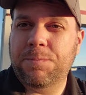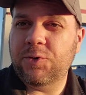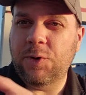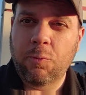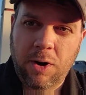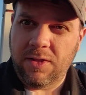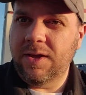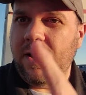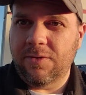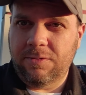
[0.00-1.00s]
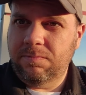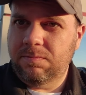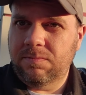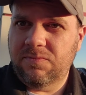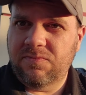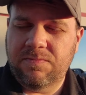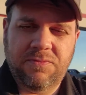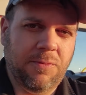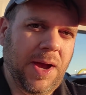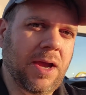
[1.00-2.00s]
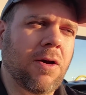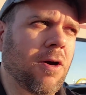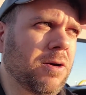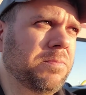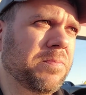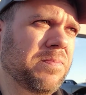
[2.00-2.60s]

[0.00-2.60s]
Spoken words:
between one or the other for my car,